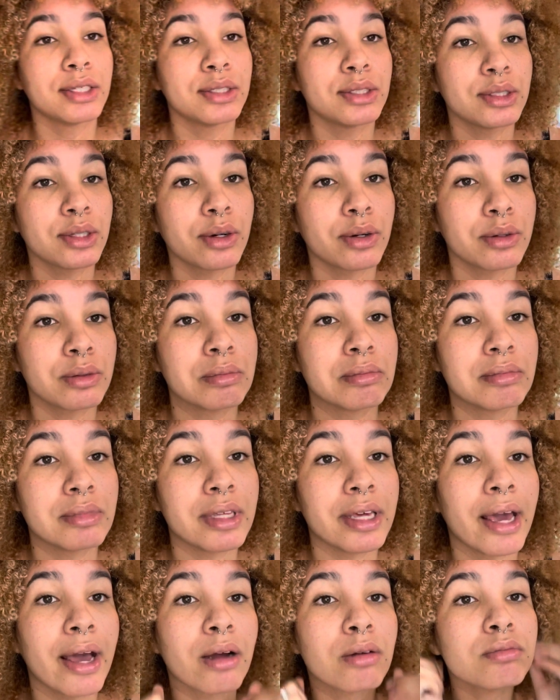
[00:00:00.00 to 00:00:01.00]
So
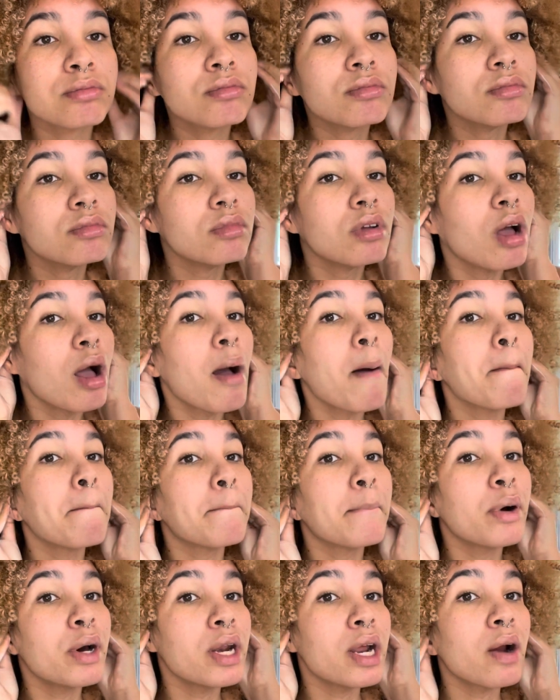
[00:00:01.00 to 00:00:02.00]
yeah,
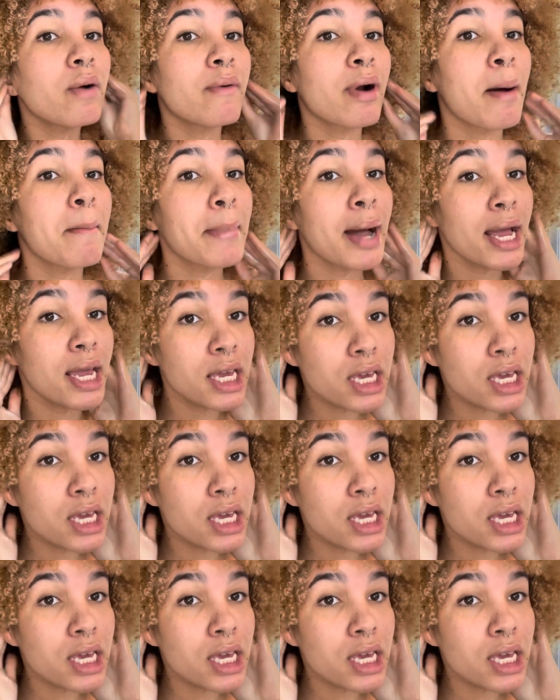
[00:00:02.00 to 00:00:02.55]
put it around my